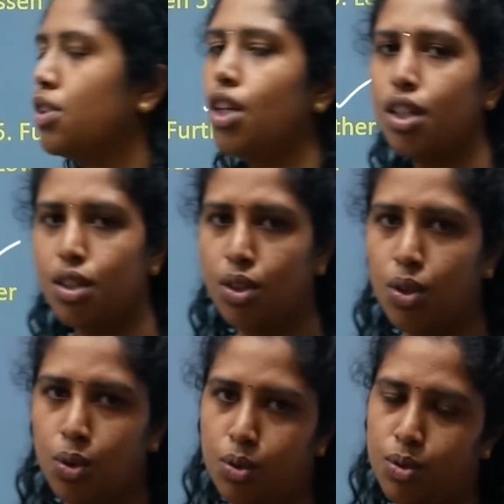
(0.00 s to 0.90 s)
not
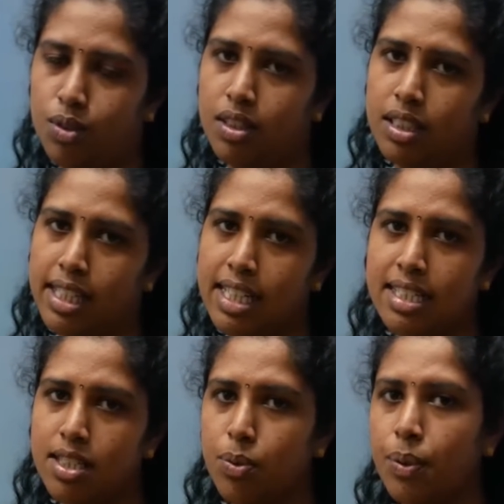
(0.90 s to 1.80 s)
know. Yes,
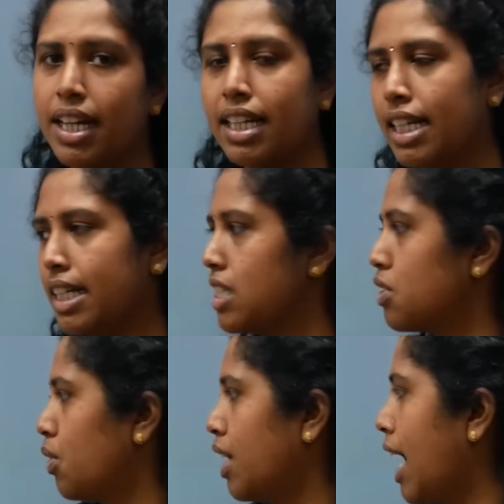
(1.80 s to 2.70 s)
so when it is
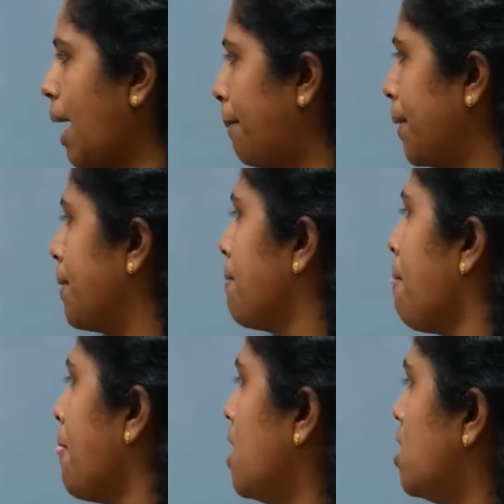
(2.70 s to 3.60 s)
going to happen.
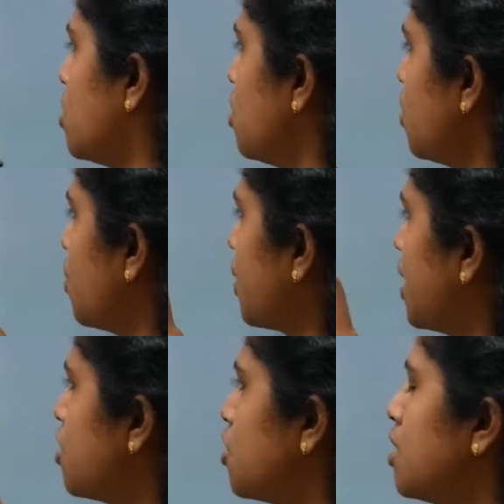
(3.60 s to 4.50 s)
So you
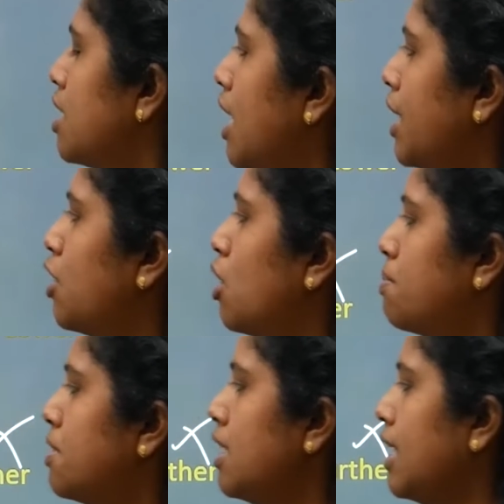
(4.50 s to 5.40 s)
can choose the right
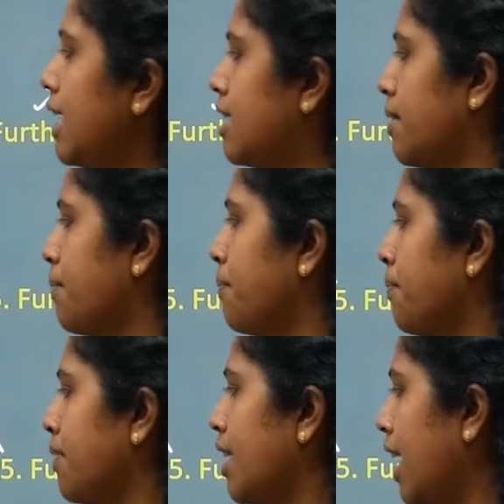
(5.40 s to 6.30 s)
option, later.
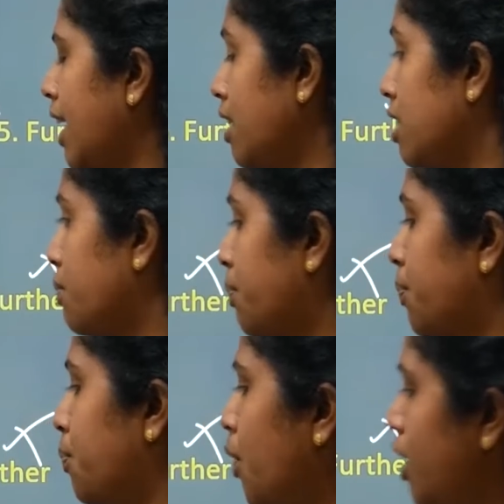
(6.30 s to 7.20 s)
And
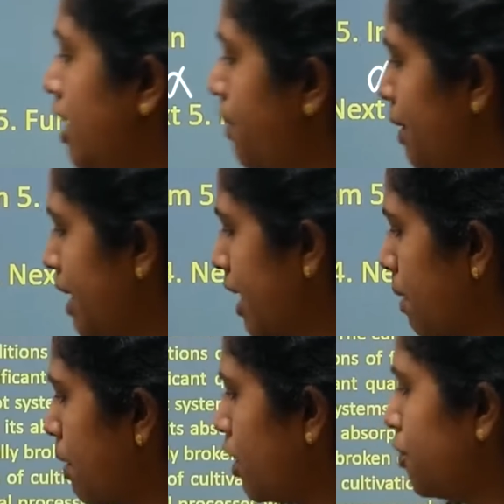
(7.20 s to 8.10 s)
what did we think
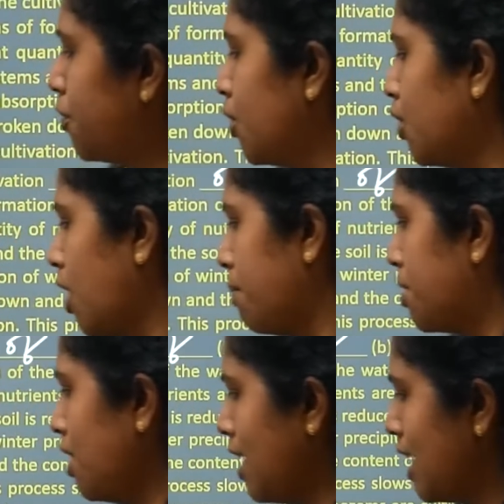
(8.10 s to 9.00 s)
about the fourth
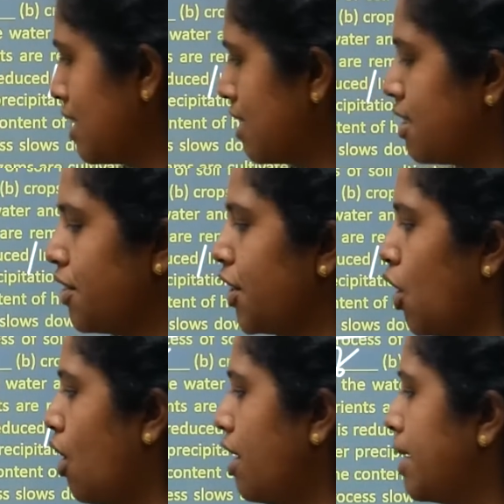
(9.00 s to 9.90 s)
option? Necessary
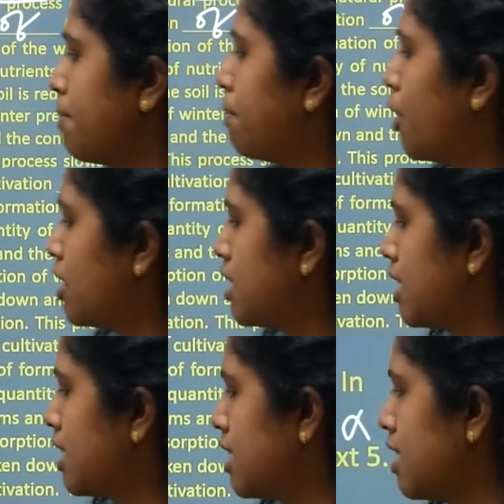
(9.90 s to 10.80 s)
or
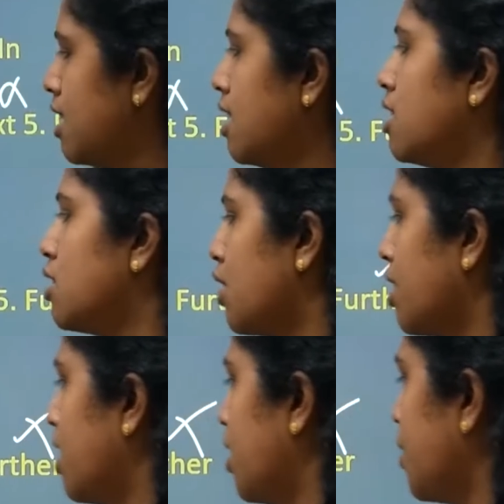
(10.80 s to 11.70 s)
important. So
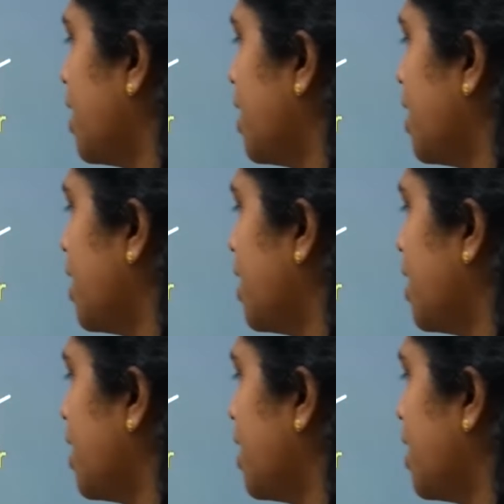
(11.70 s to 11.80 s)
here you